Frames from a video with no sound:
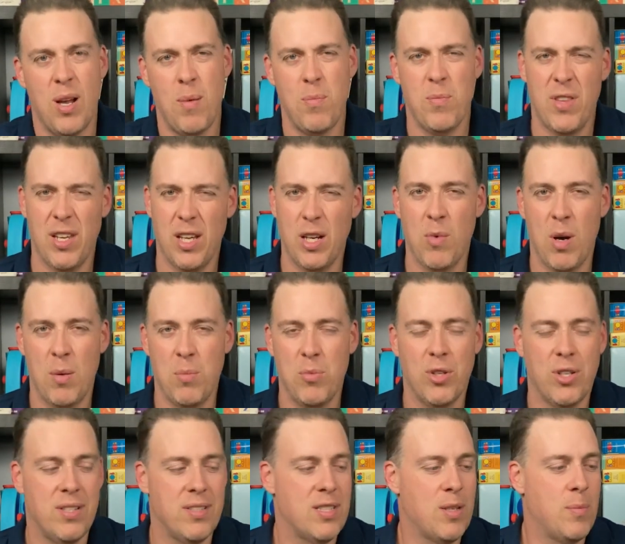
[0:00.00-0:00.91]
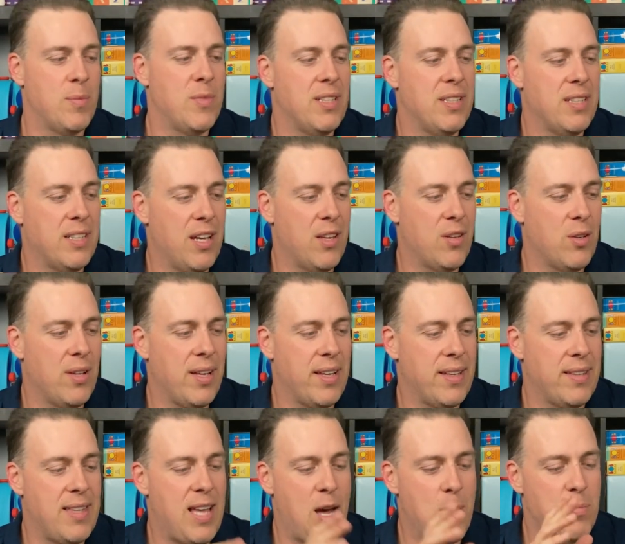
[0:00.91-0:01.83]
I'm thinking about putting something together
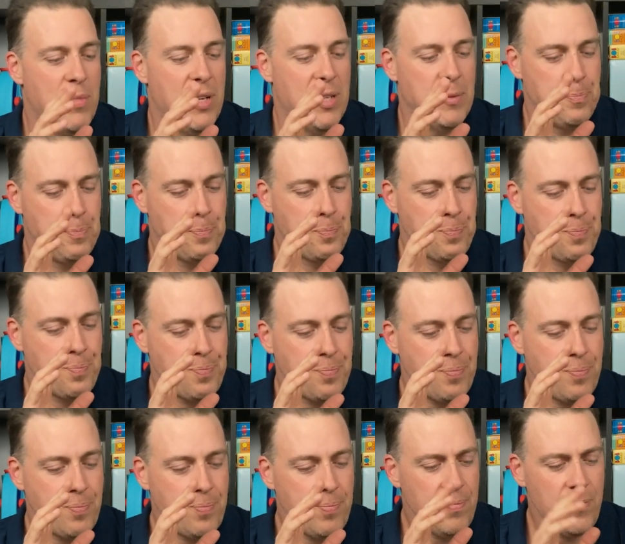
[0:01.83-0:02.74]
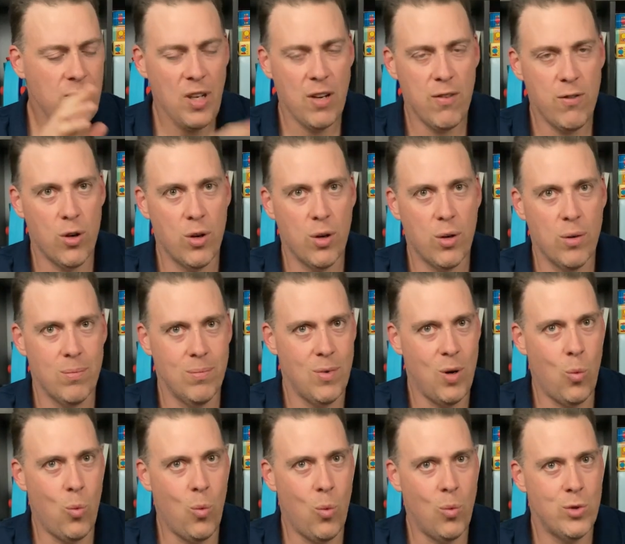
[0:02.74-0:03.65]
like that, but for
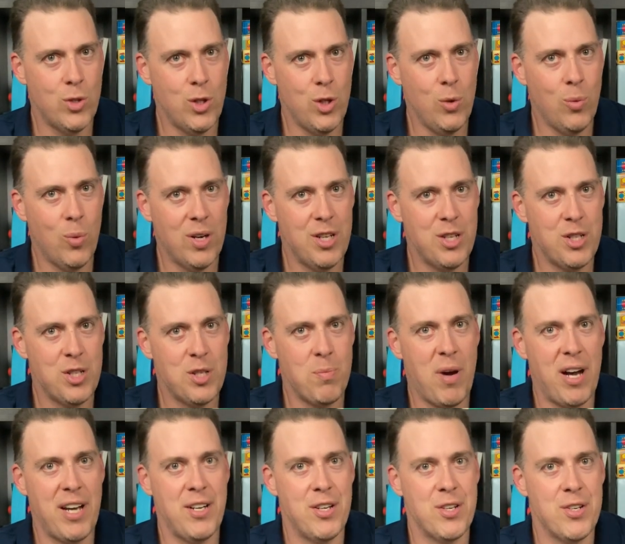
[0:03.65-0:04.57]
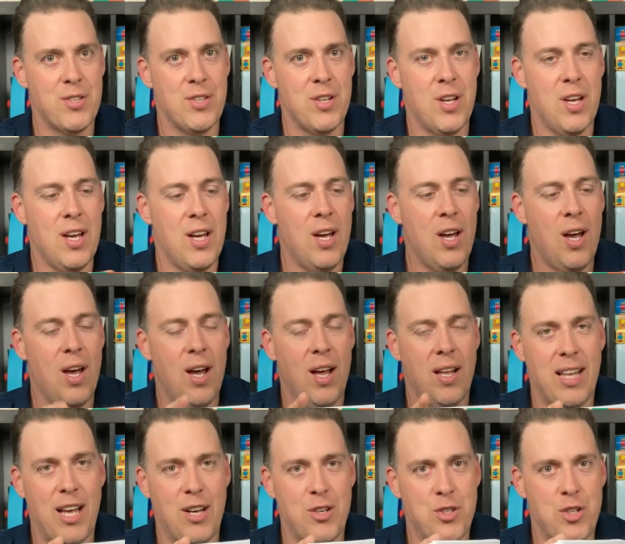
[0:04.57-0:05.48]
two one inch binders,
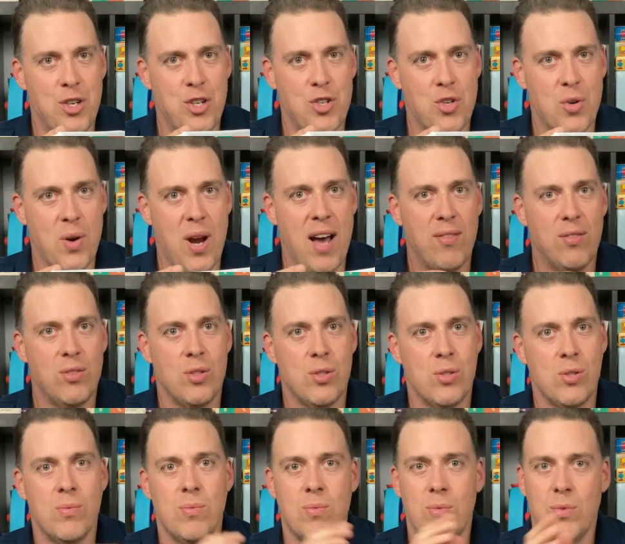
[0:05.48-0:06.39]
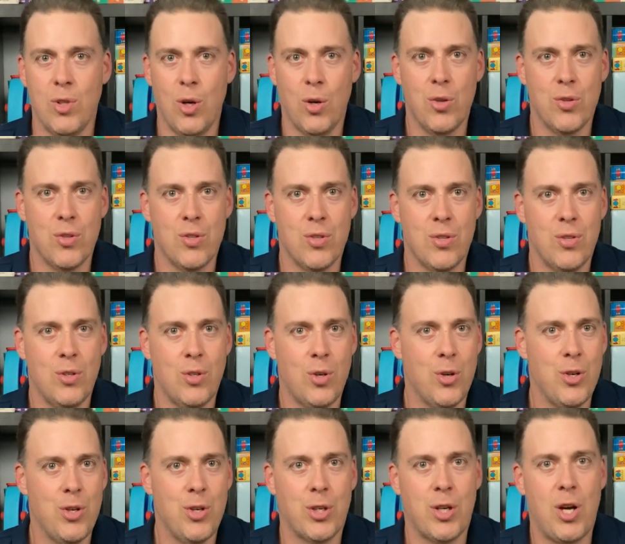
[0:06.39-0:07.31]
allows you to travel, go to the, go
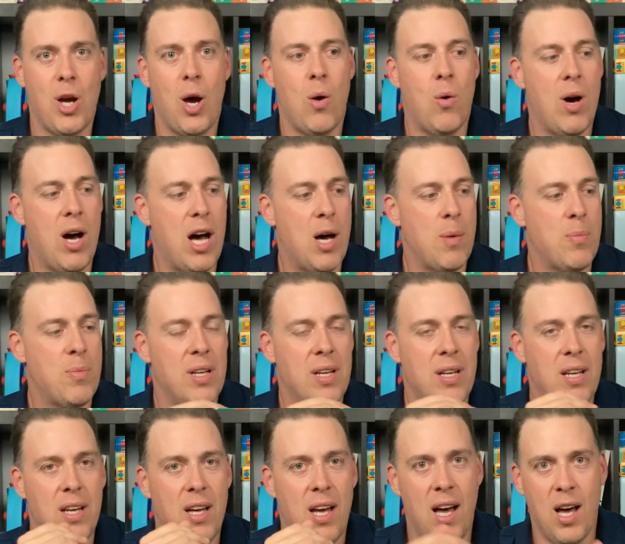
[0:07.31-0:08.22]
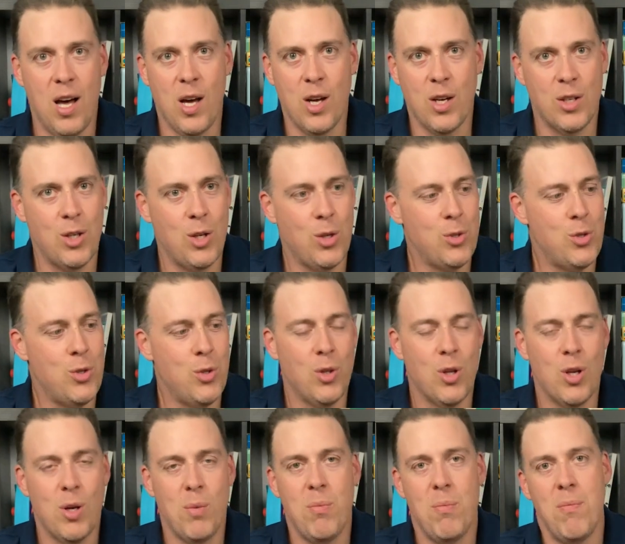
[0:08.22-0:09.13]
to your co-op, uh, go do a
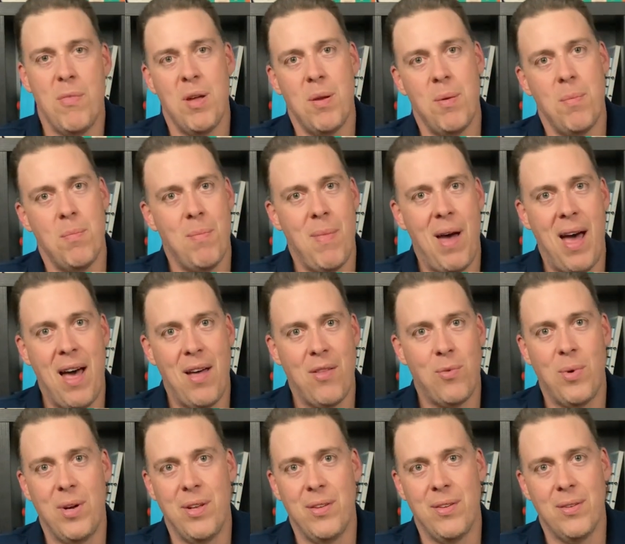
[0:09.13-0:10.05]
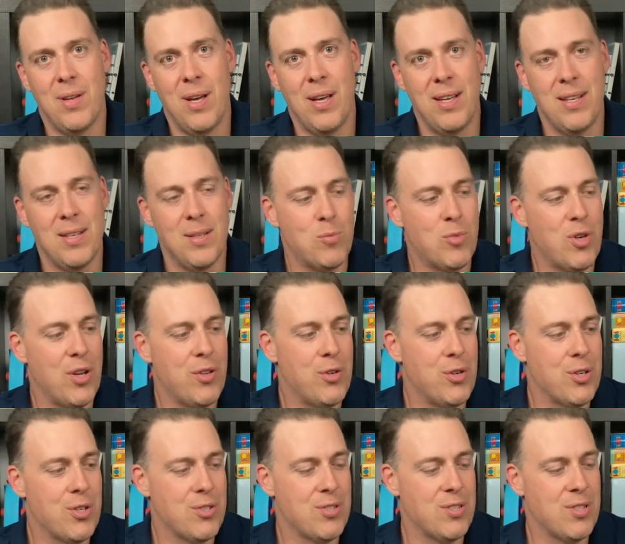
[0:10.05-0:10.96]
little bit of math while uh,
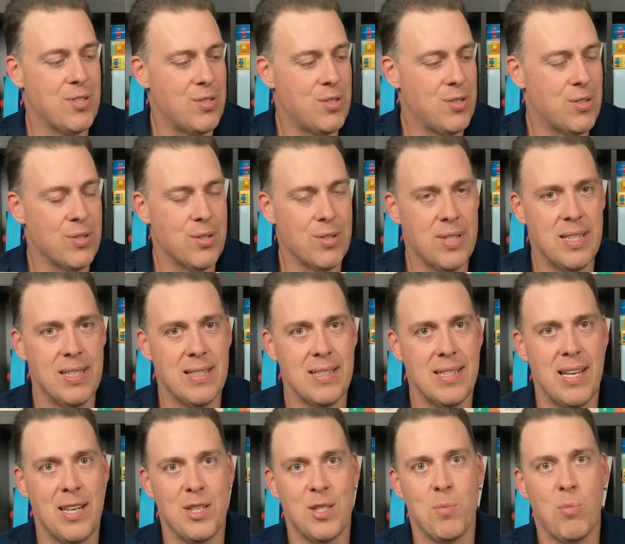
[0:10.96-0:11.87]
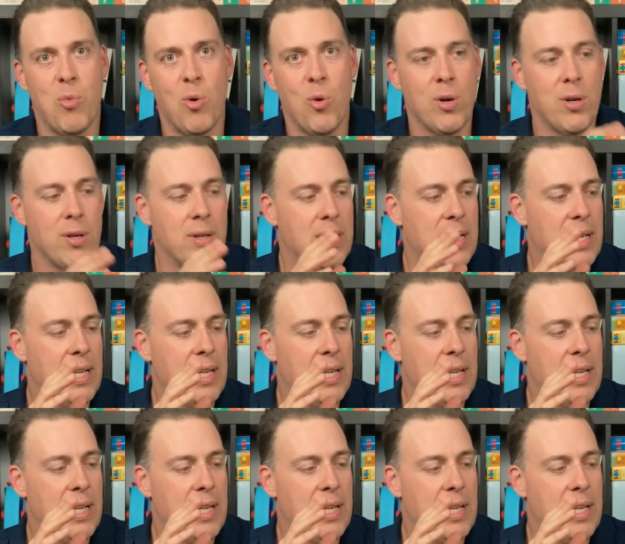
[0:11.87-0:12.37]
brother or sister is at a sport.